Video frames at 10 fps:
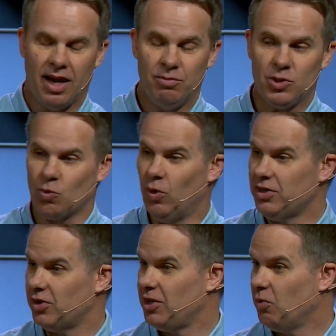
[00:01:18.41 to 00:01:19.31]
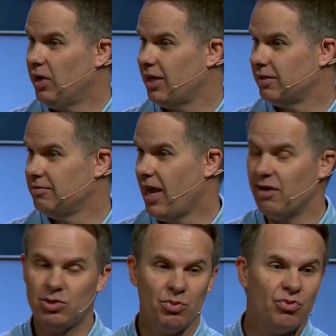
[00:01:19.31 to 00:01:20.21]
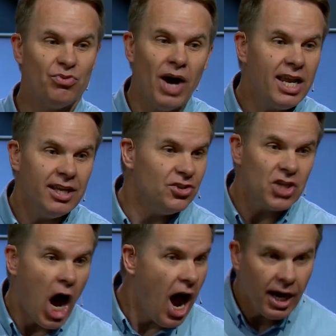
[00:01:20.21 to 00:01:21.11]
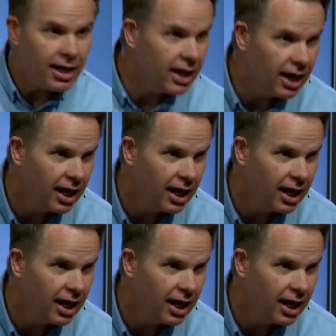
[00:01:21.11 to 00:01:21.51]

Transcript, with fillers: I'm just wondering, you want to have some fun and talk?